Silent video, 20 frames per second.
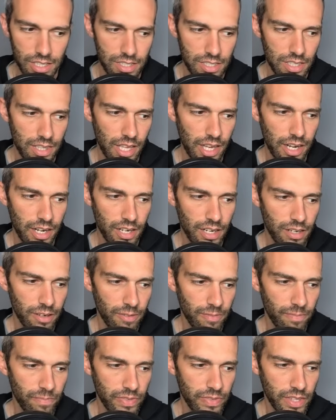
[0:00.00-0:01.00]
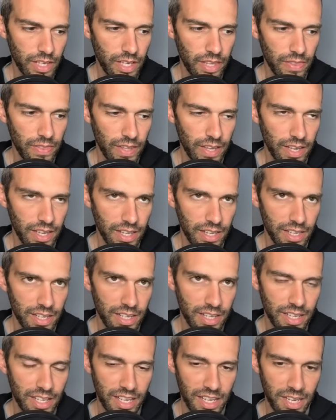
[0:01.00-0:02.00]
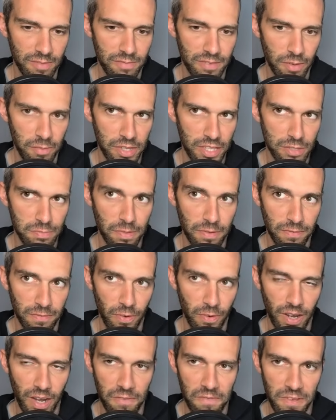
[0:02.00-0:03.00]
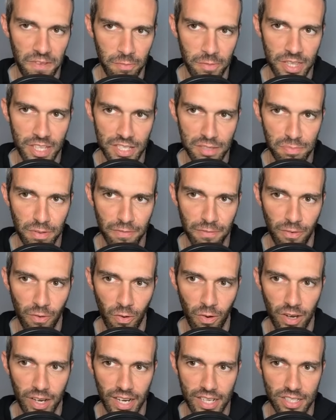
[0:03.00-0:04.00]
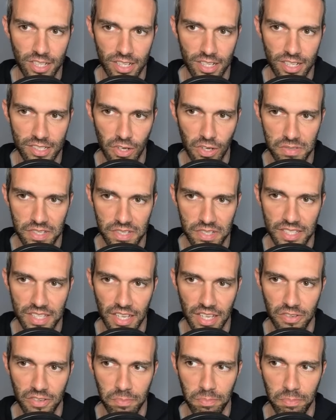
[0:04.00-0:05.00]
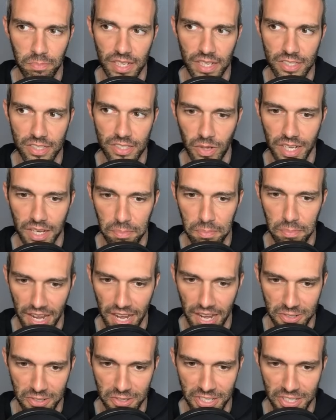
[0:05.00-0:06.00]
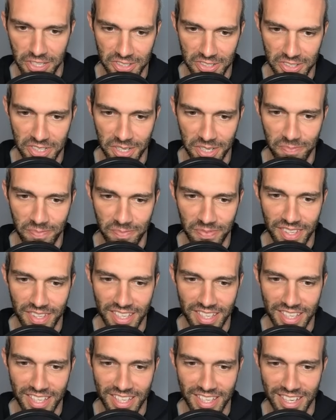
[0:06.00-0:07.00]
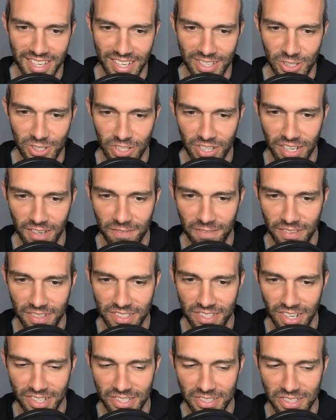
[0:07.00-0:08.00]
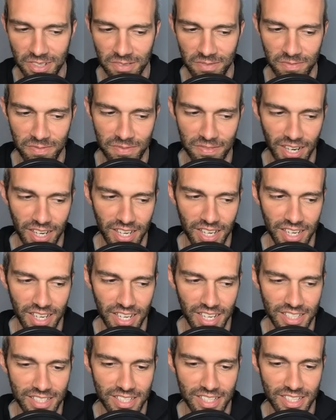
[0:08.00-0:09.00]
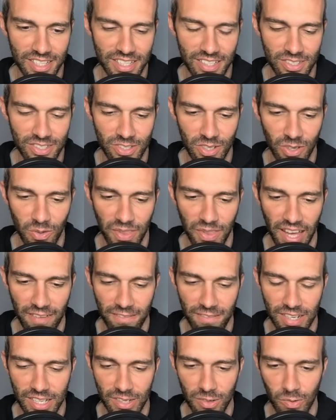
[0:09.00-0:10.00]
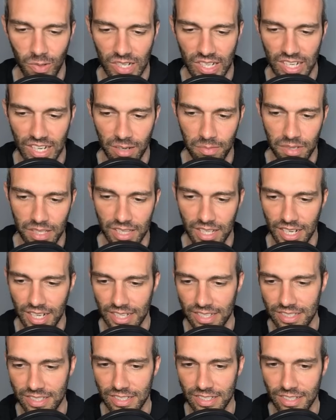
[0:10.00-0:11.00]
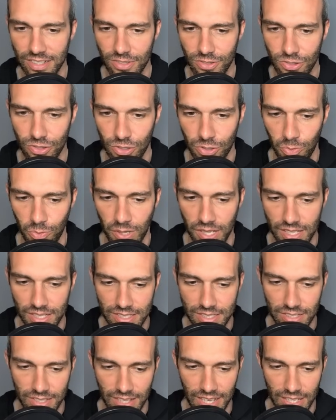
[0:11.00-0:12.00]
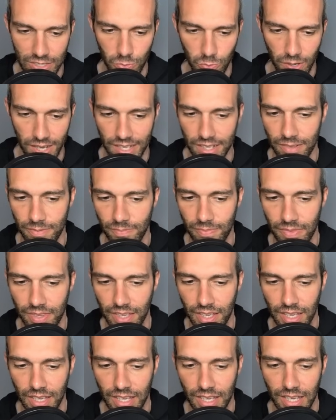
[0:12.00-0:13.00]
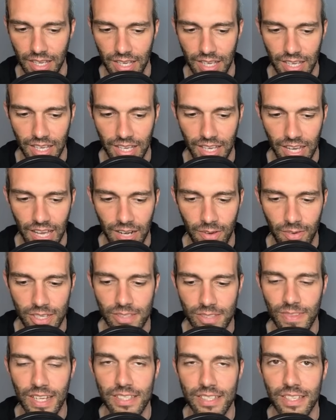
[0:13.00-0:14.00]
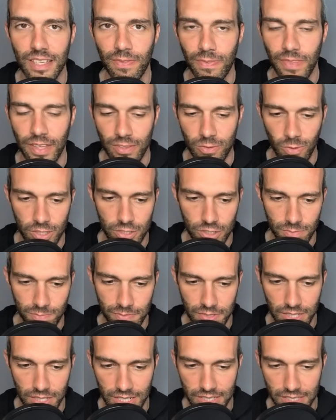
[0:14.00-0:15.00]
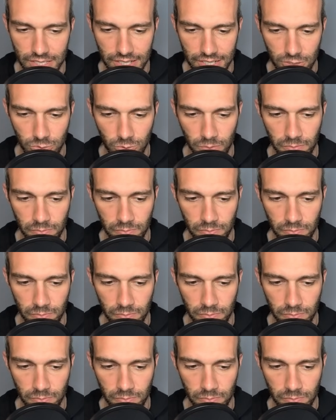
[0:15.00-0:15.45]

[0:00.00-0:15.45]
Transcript: there. And then I'm filming this before I talked to Homeslice Henry, but it's going up after I talk to him. I should have talked to him Friday night, so that video will come in the next 2 weeks as well. Anyways, that is it. Thanks for watching. See you guys in the next one.